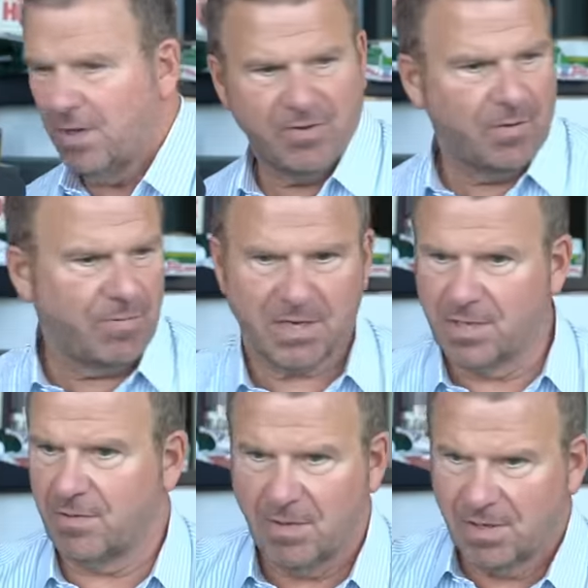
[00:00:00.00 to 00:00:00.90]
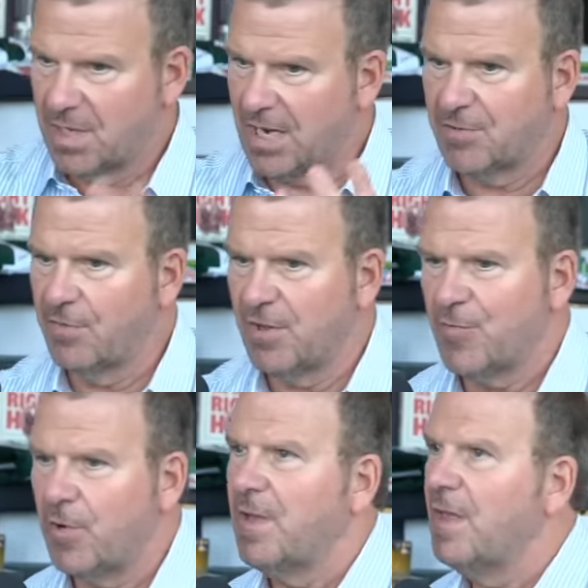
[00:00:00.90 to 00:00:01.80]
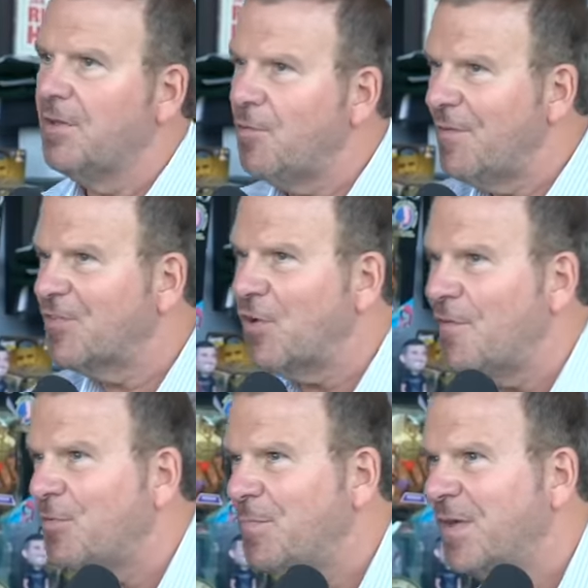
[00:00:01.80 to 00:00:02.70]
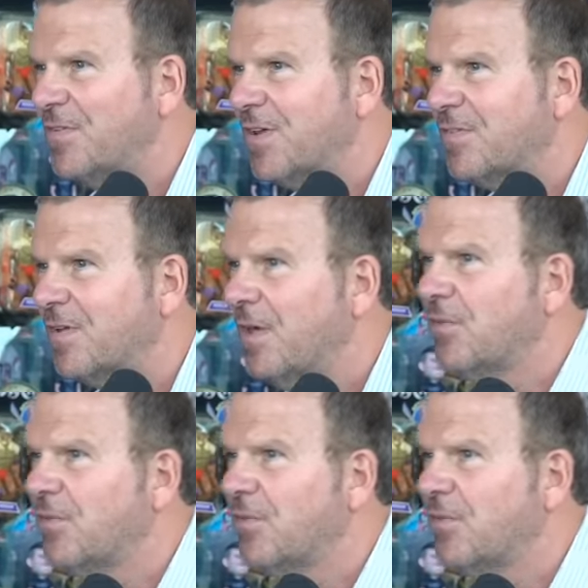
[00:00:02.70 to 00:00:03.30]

Tell me, can can I do this for you? You're in the service business.